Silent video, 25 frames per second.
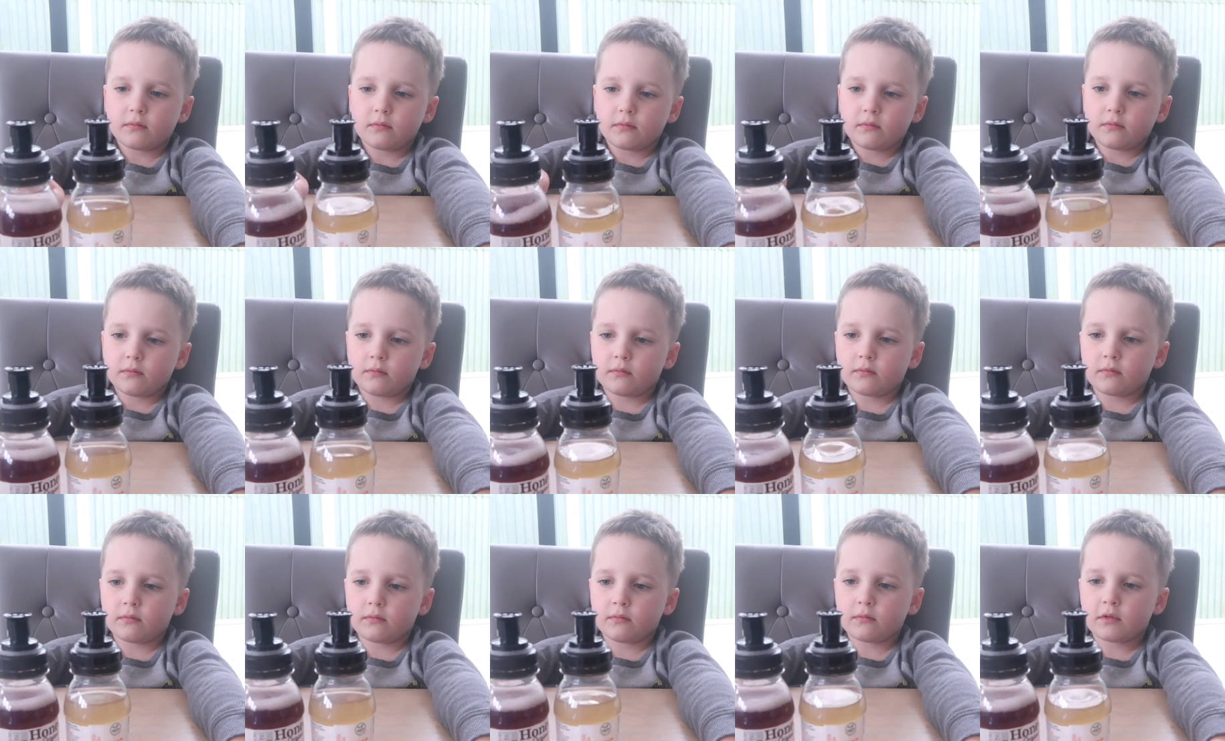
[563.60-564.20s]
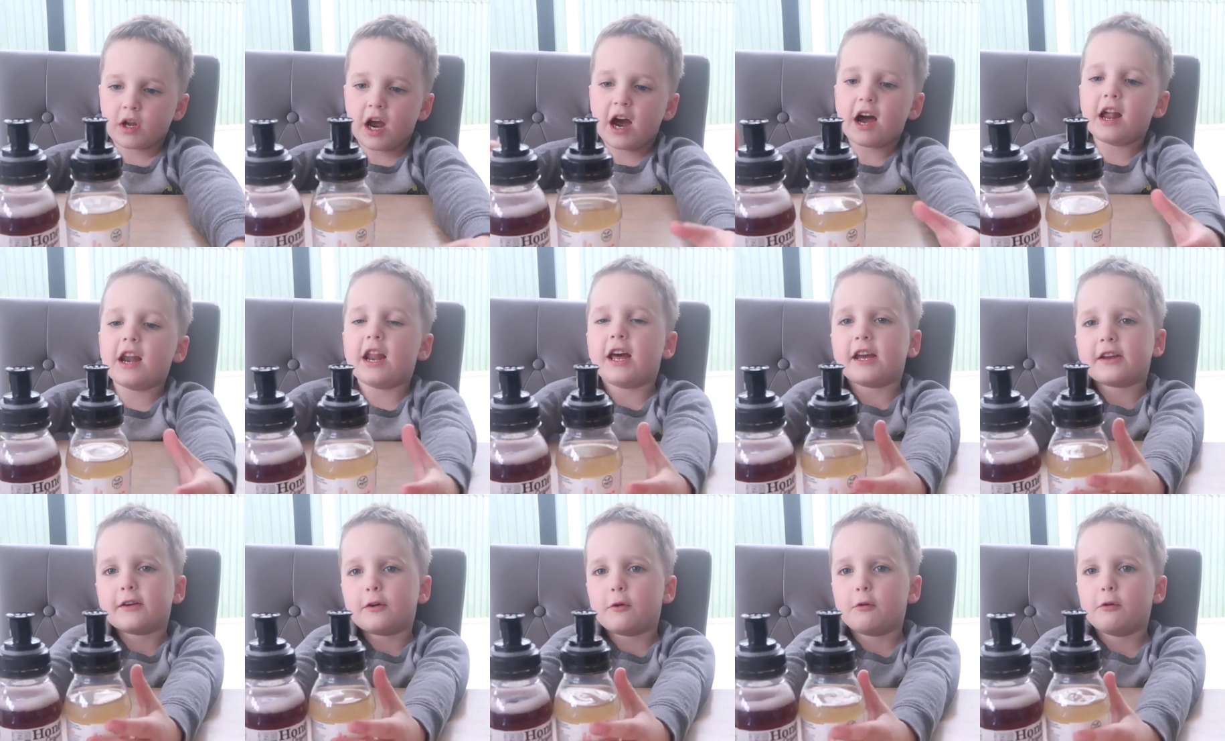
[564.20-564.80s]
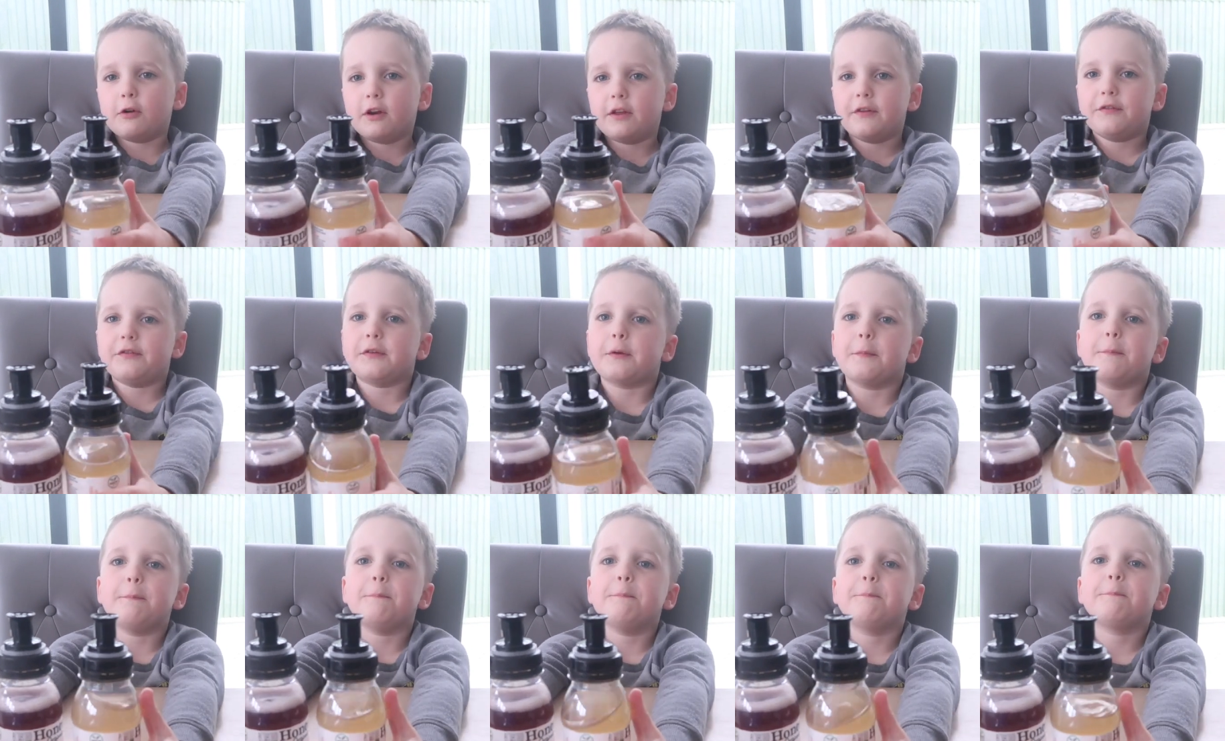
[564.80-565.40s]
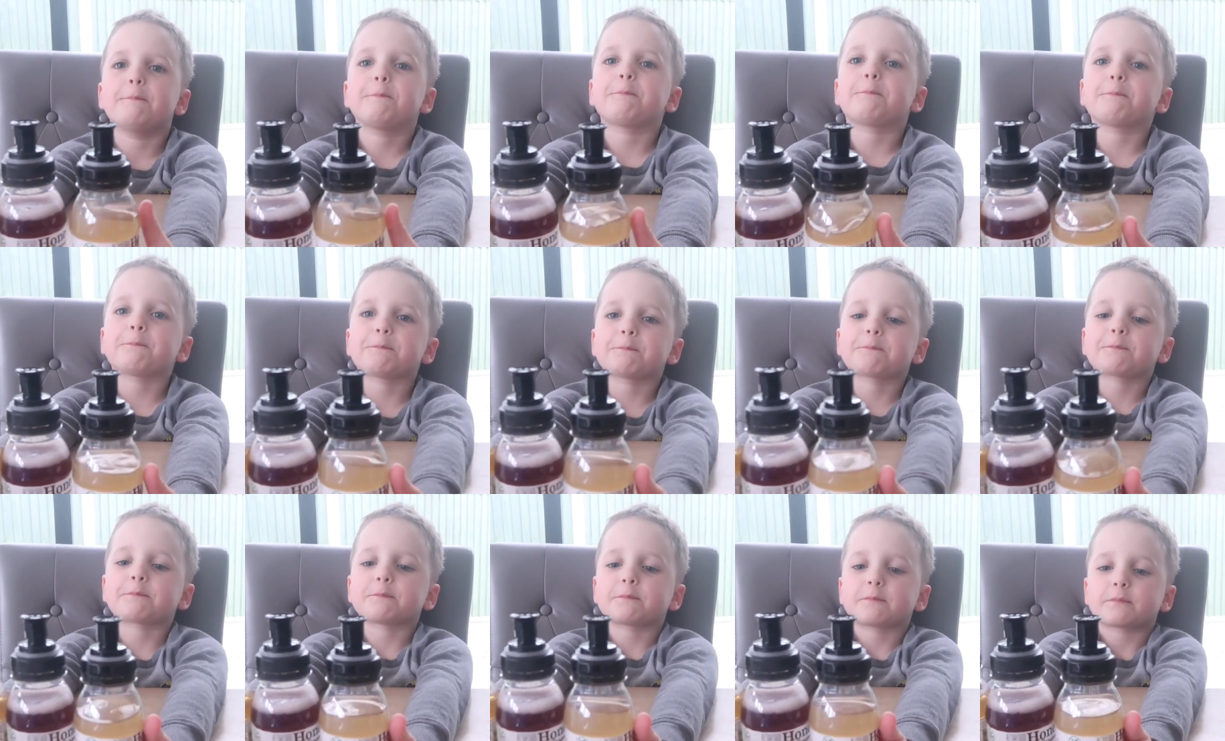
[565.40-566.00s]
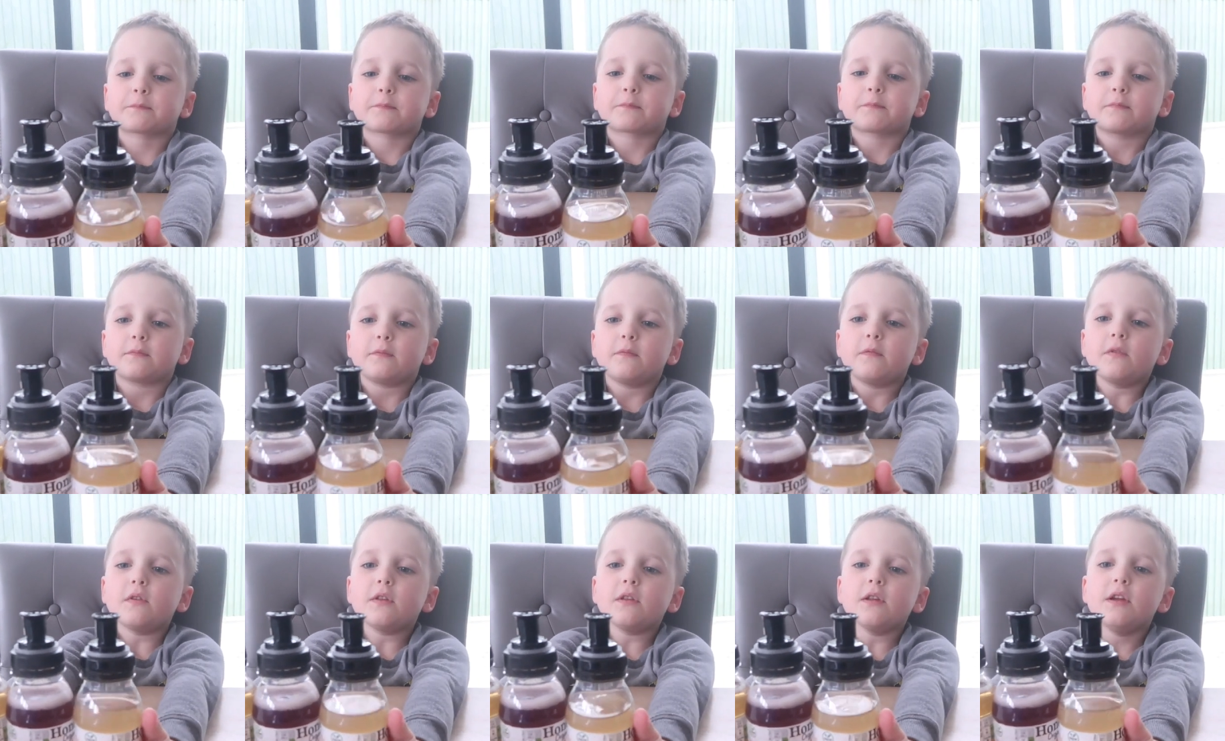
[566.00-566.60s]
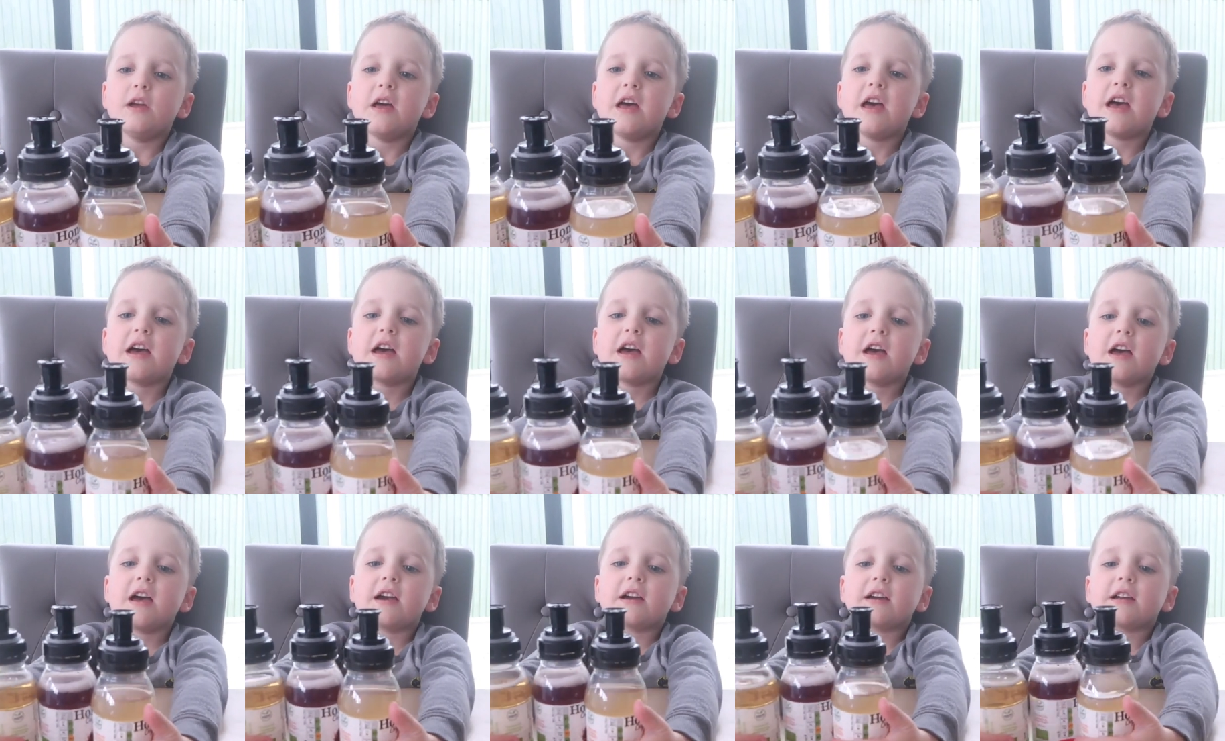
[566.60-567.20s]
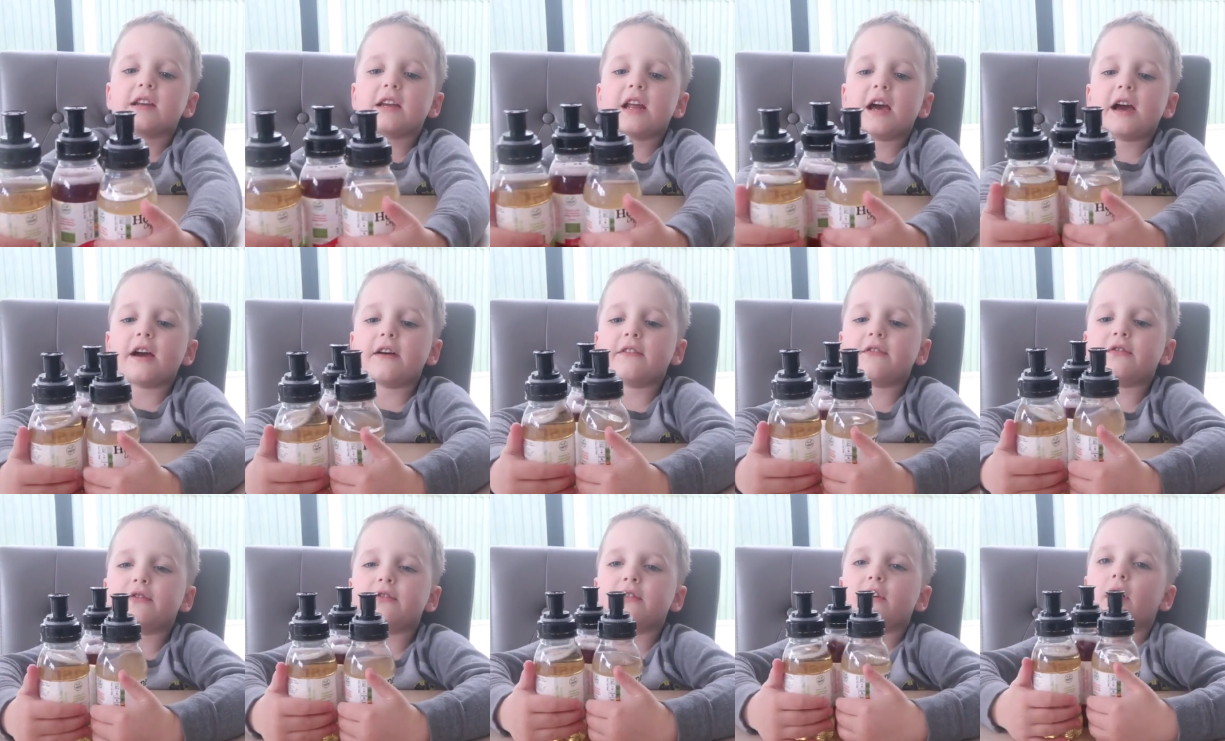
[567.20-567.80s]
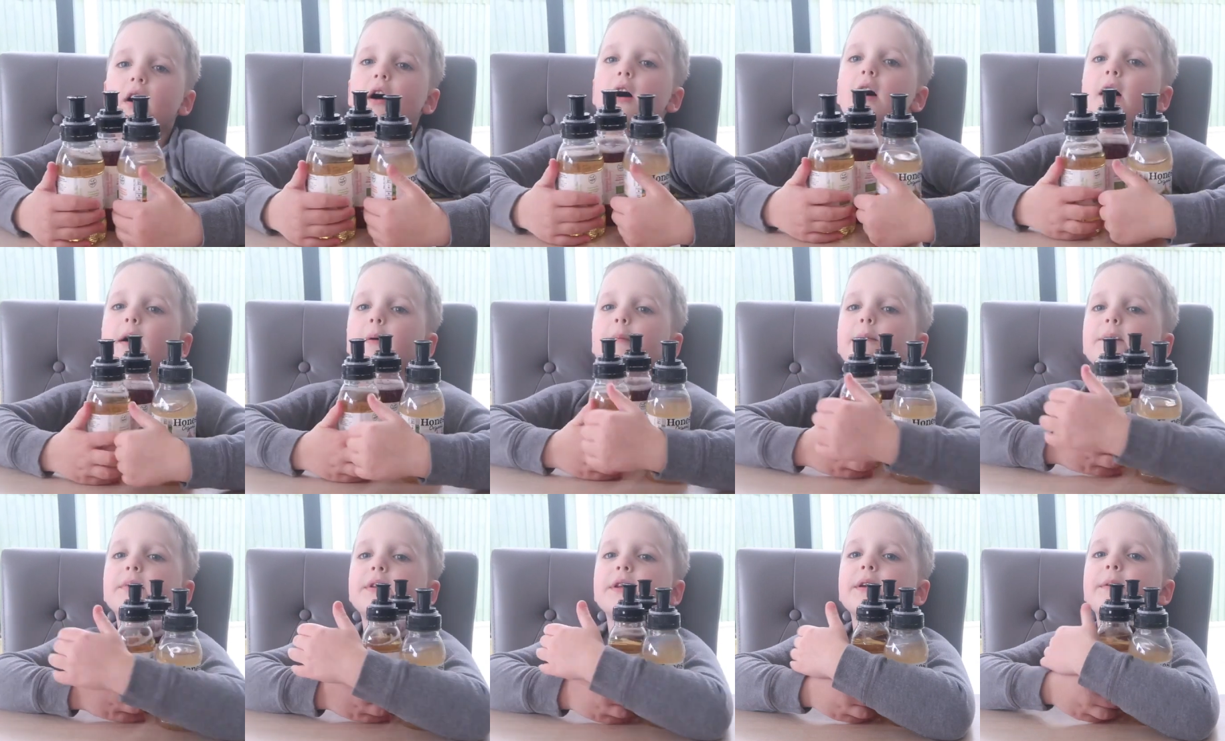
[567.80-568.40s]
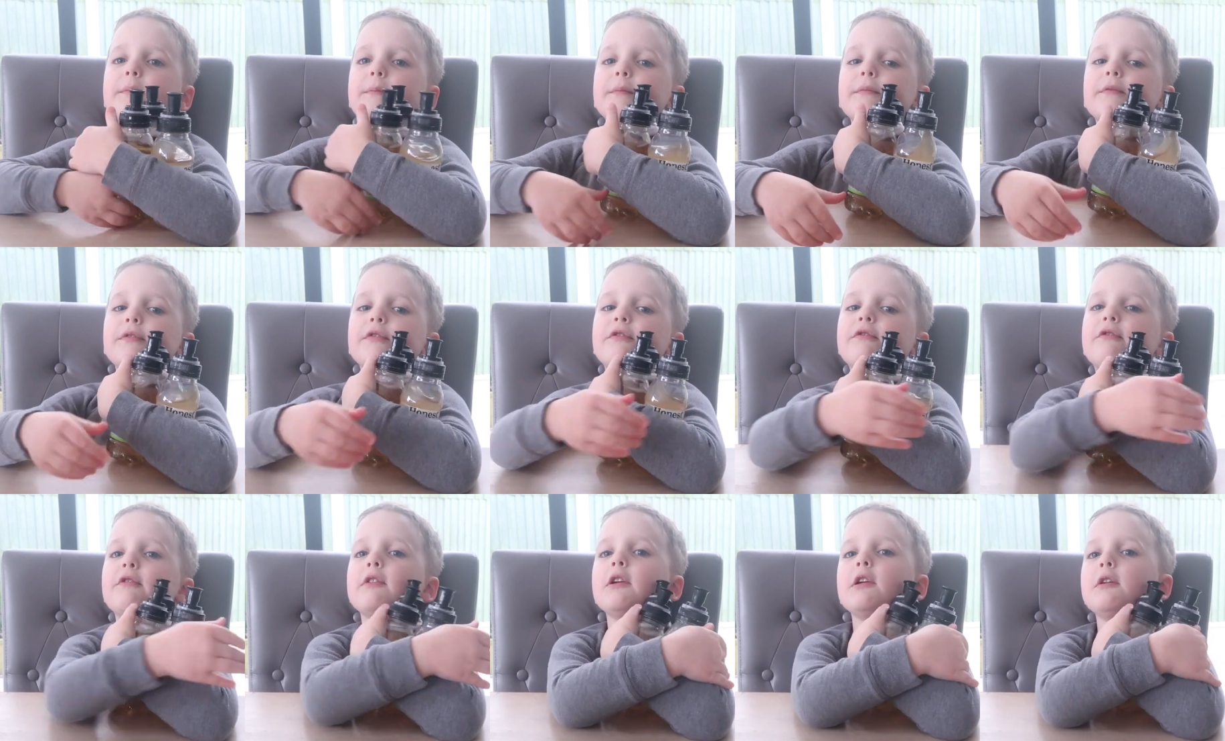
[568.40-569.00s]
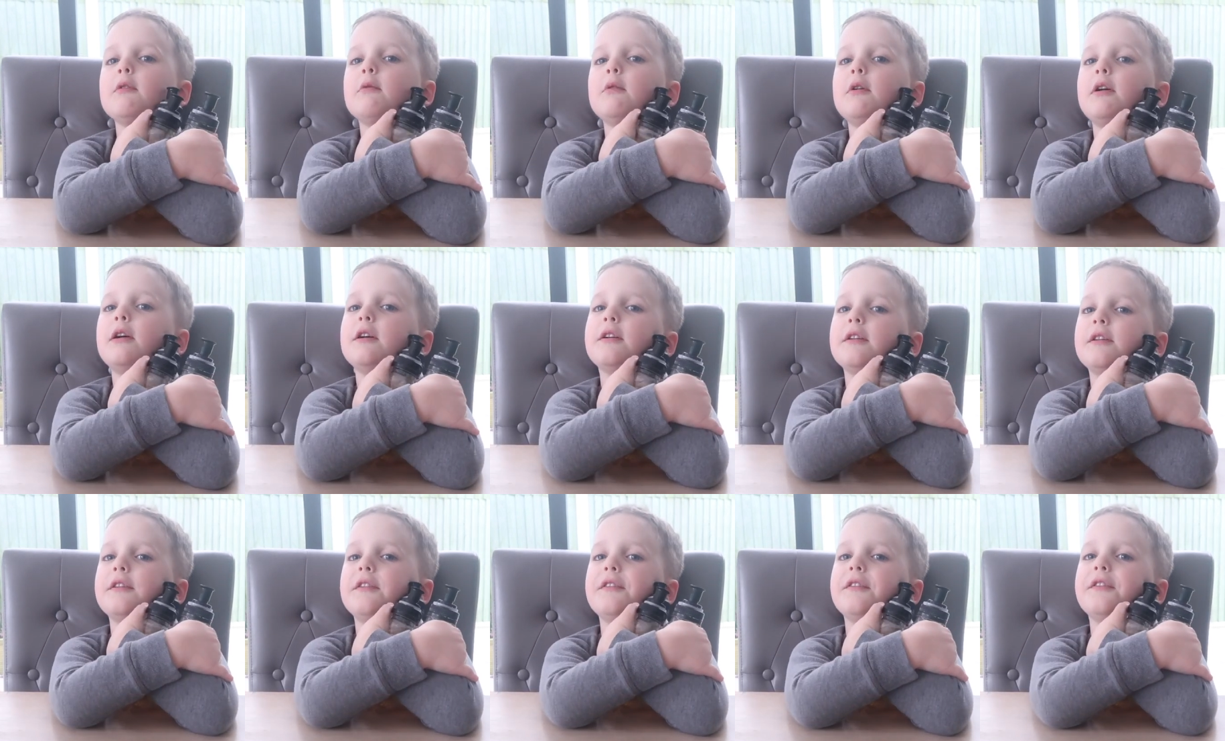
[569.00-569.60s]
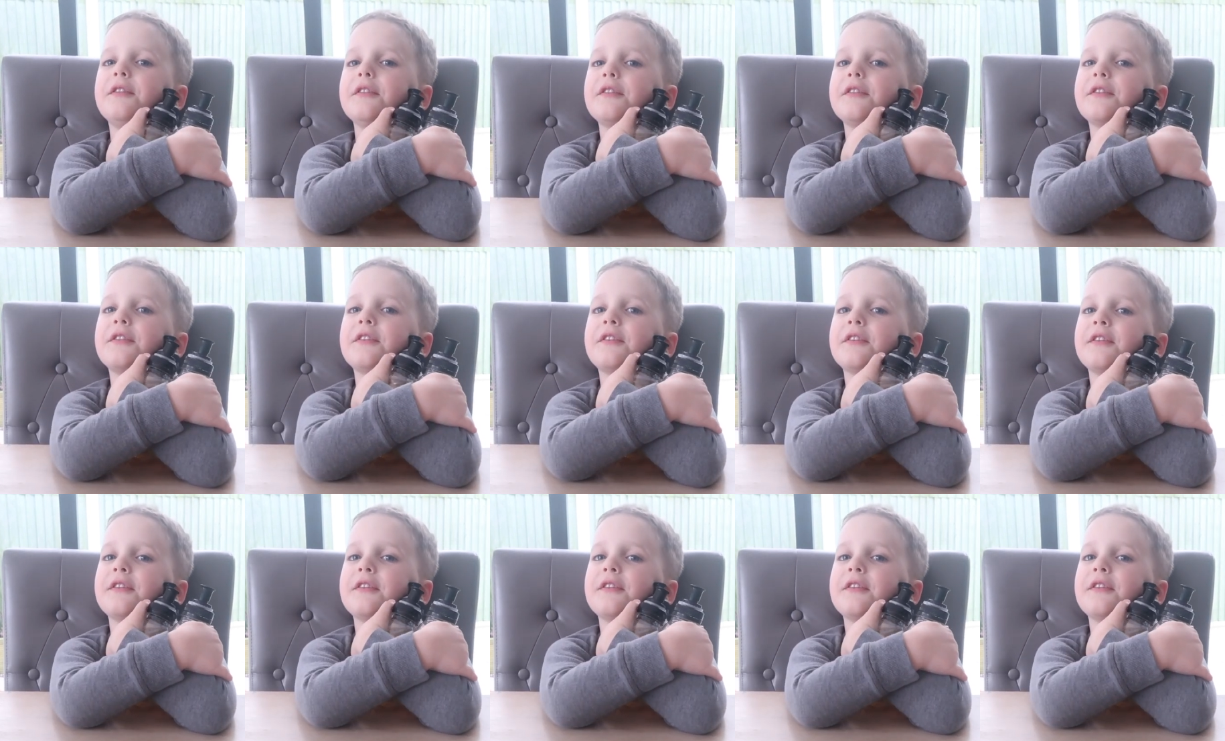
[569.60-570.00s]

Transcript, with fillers: Bubby. I like all of them. You like all of them? Can I have them free ones?